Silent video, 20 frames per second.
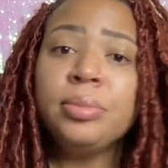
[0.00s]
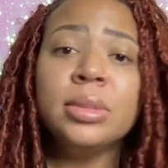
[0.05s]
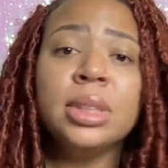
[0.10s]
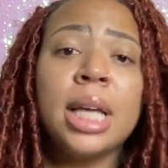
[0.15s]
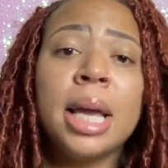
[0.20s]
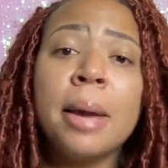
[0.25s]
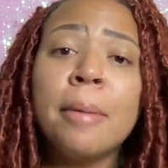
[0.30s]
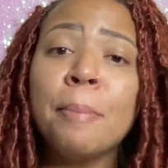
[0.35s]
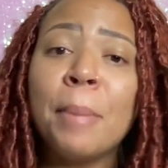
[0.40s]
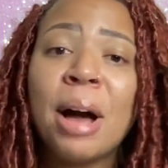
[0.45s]

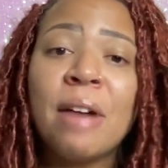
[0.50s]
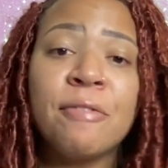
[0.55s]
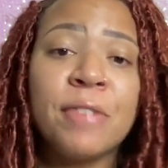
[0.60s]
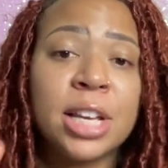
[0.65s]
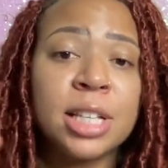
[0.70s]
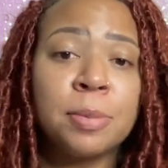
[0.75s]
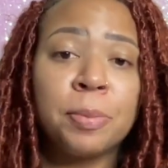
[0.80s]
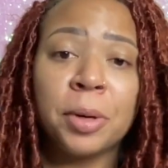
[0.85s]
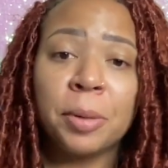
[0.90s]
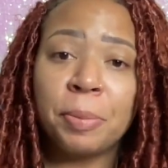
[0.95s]
And my
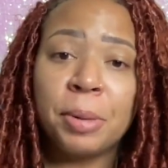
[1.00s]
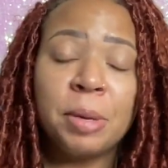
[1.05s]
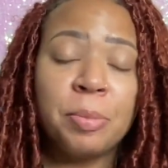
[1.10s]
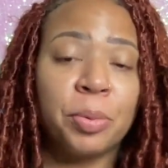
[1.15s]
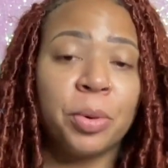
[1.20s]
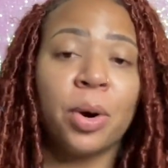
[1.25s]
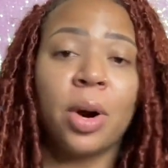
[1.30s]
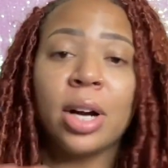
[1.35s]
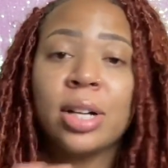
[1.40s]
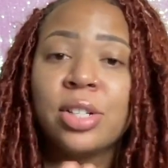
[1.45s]
Facebook
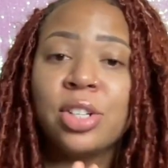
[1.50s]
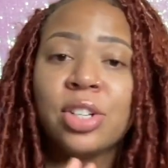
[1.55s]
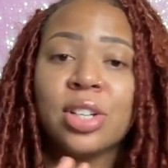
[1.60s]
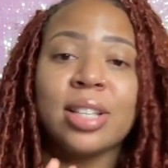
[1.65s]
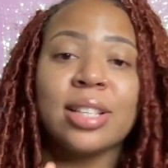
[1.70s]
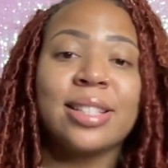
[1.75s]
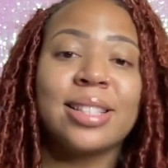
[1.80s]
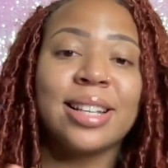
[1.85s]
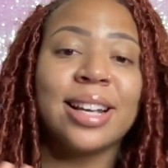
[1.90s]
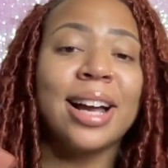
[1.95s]
people are
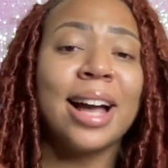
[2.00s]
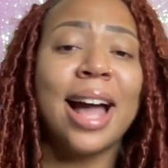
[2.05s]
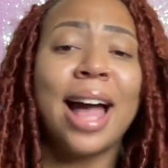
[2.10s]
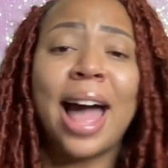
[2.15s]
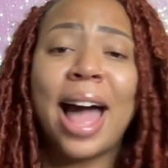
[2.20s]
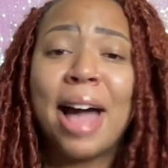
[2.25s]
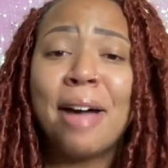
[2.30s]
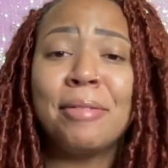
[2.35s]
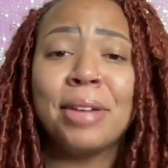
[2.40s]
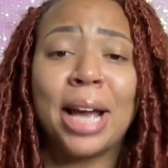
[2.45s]
just
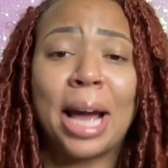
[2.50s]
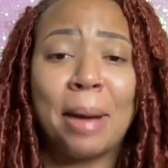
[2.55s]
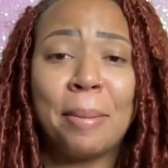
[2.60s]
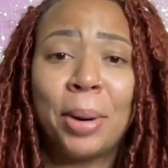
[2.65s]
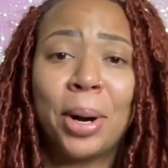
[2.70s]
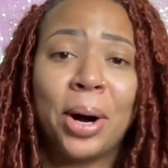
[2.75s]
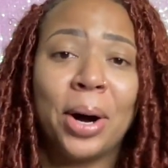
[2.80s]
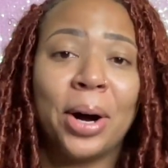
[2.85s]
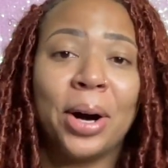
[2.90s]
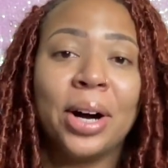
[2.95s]
having a
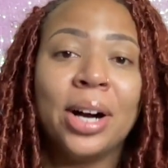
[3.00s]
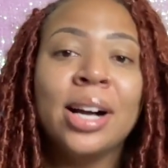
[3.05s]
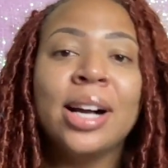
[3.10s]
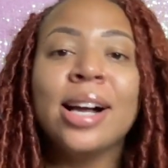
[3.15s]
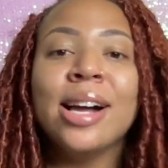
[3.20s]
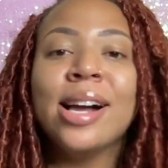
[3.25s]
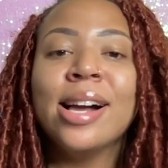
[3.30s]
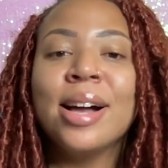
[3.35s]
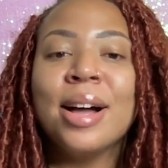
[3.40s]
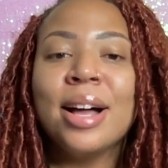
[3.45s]
ball
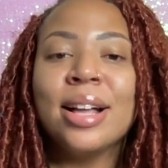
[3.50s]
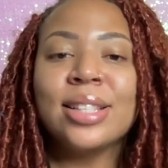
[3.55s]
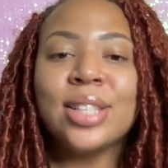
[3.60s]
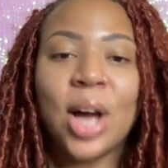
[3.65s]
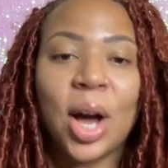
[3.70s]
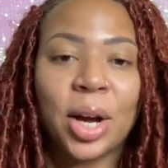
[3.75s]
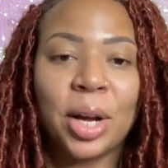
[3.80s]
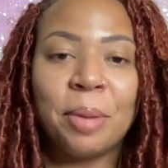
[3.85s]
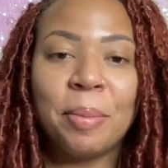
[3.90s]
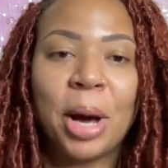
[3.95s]

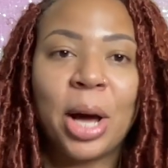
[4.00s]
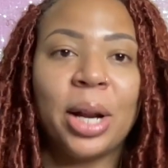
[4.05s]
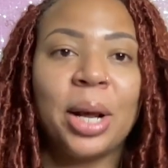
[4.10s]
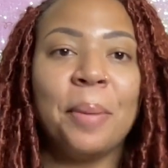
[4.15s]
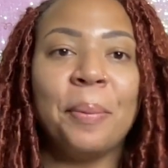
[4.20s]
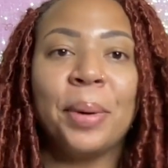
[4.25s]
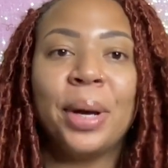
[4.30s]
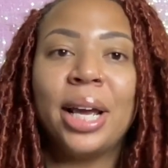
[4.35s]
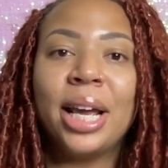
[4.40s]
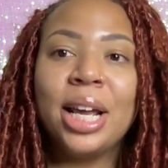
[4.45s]
talking about
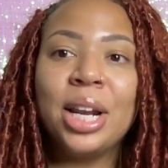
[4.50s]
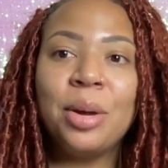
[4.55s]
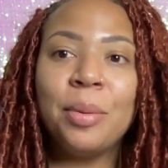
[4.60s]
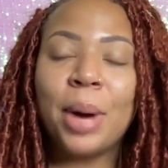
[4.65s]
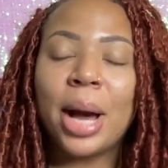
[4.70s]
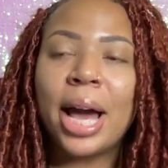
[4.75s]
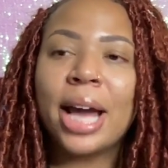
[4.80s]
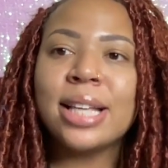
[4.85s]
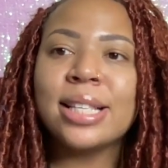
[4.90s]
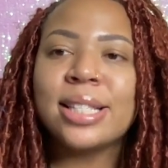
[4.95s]
it. But
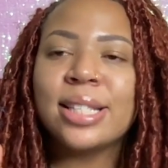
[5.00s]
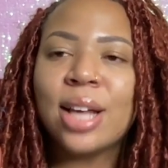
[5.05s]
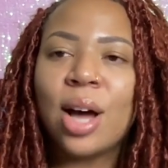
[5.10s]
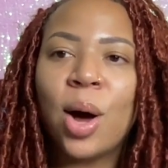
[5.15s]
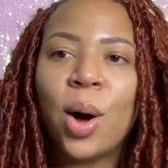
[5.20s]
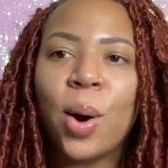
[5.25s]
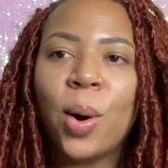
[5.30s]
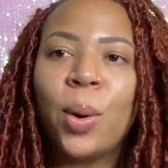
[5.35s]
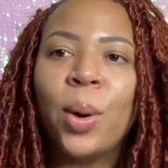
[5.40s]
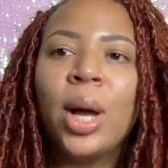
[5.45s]
anyway,
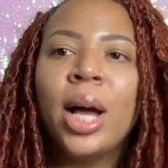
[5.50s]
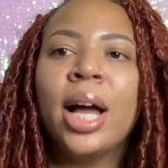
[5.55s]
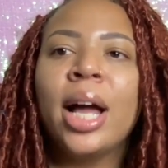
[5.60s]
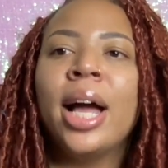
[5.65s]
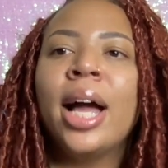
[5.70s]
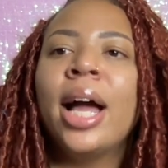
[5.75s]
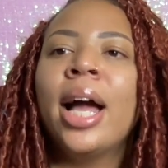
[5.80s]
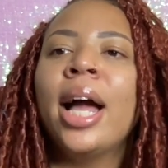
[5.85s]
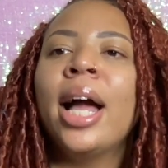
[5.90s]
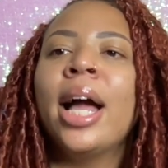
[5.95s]
so
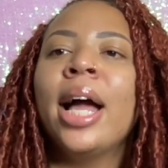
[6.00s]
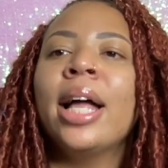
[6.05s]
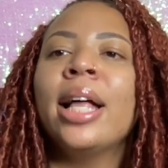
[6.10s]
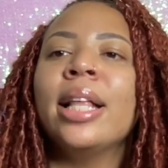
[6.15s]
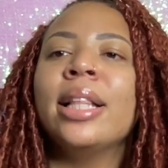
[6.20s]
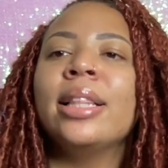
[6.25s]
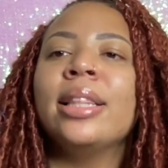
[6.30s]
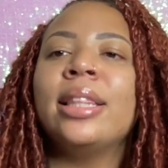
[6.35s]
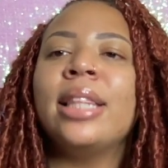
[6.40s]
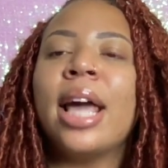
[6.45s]

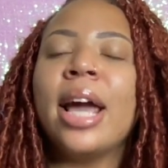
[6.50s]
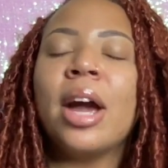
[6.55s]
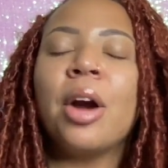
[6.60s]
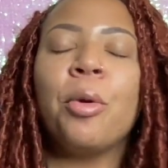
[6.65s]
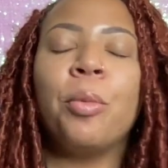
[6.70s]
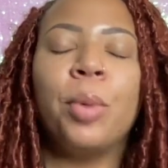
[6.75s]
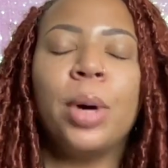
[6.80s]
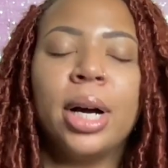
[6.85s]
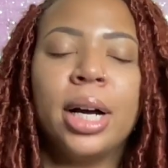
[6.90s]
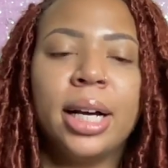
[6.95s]
there
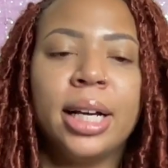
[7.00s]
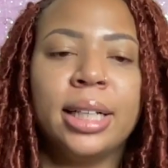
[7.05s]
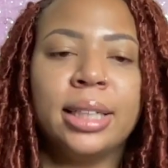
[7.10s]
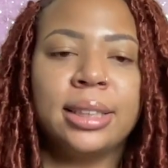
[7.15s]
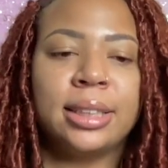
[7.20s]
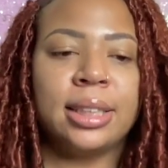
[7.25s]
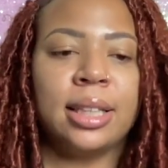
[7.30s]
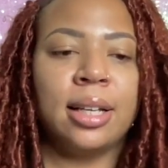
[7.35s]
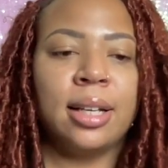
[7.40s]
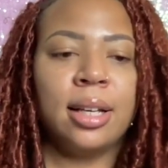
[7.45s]

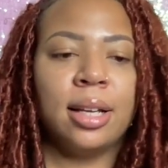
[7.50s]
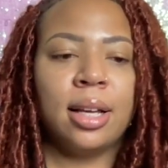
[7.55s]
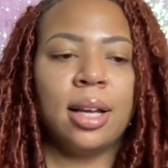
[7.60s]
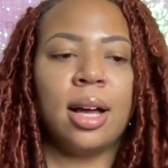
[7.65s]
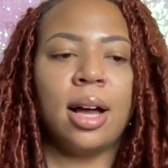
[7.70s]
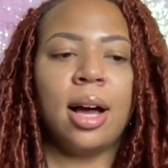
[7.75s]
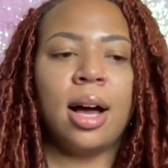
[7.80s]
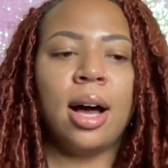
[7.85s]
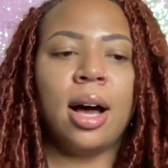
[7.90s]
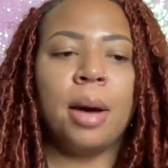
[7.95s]
was
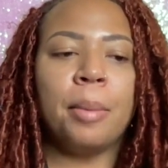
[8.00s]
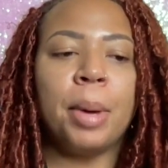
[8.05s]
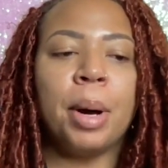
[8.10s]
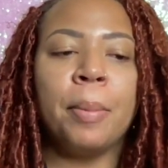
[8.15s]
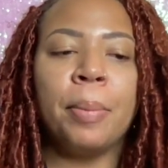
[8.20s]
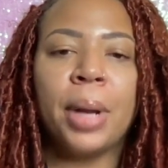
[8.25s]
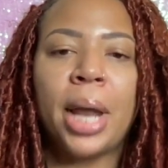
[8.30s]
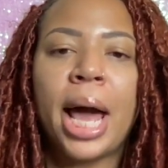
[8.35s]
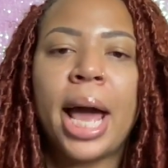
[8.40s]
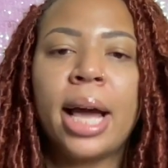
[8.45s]
a
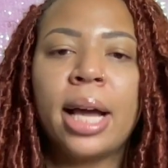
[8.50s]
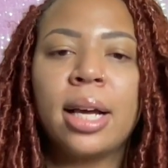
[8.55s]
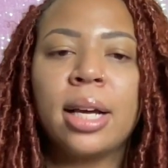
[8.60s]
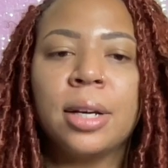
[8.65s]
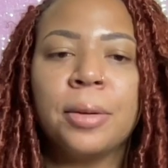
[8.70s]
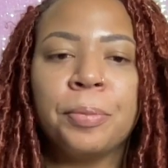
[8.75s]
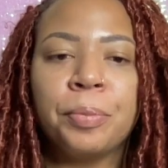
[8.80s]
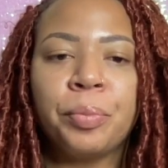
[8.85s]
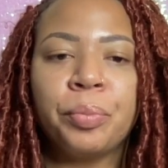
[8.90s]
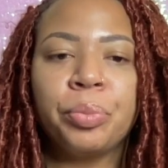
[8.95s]
Black
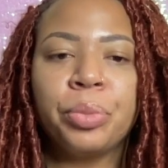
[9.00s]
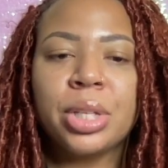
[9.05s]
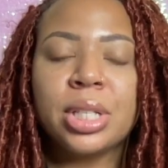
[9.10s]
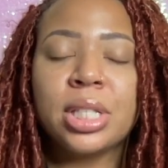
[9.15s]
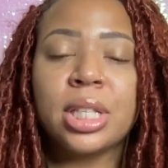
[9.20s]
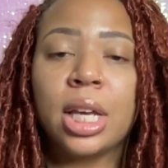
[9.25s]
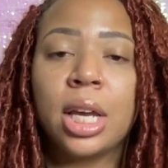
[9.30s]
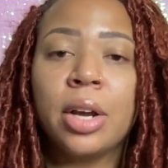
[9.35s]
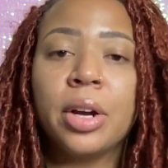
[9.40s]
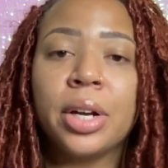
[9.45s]

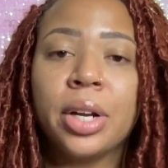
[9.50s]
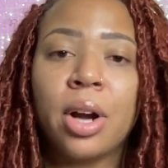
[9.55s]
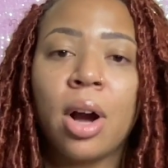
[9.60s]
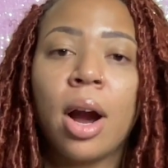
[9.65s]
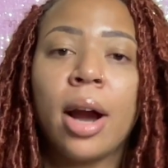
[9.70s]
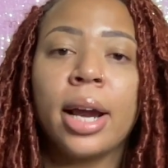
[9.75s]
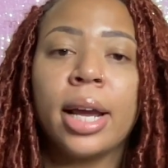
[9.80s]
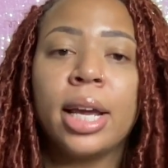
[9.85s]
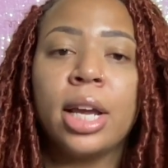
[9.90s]
security guard.